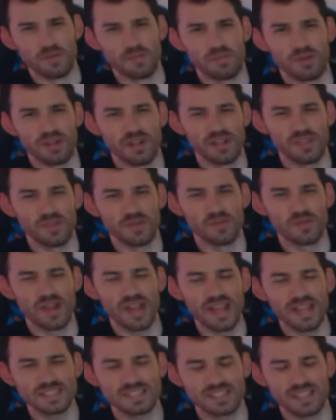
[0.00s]
But on the
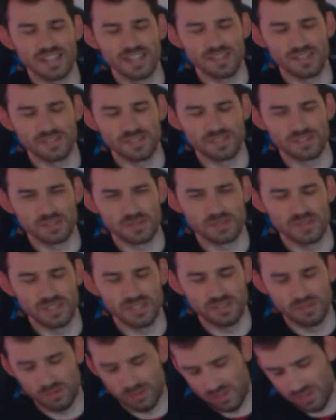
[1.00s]
right side of the
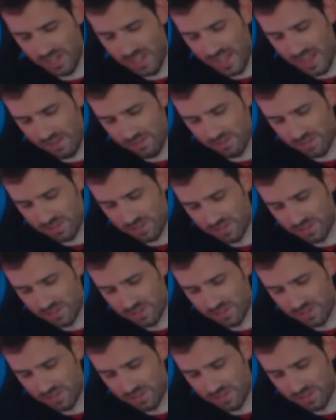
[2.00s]
screen, or left,